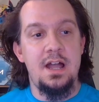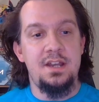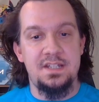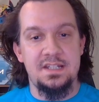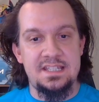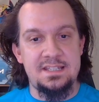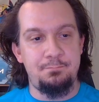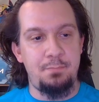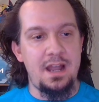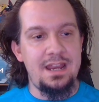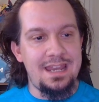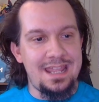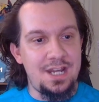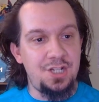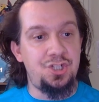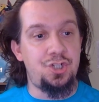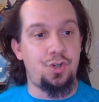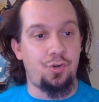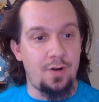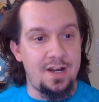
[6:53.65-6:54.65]
despite it
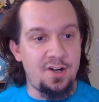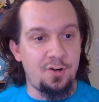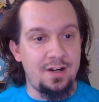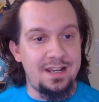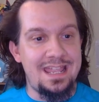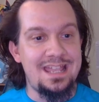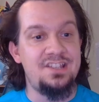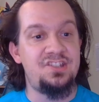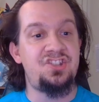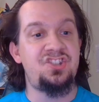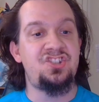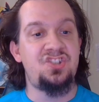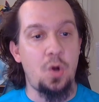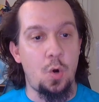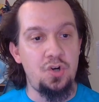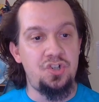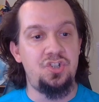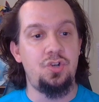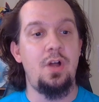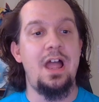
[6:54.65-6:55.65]
triggering his
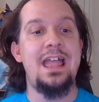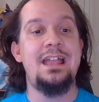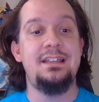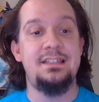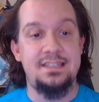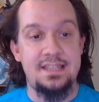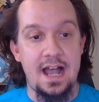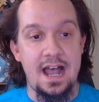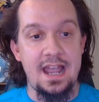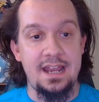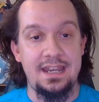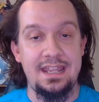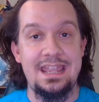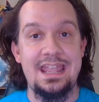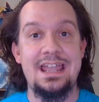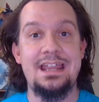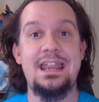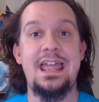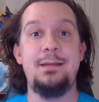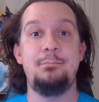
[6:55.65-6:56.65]
social anxiety
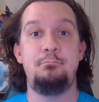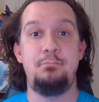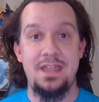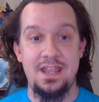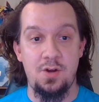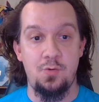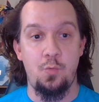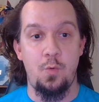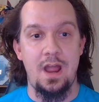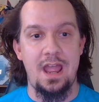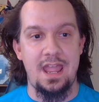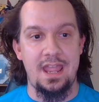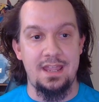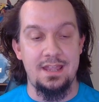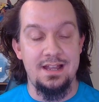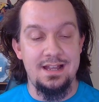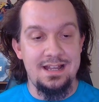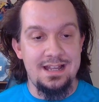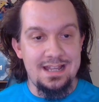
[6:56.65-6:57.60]
in a big way.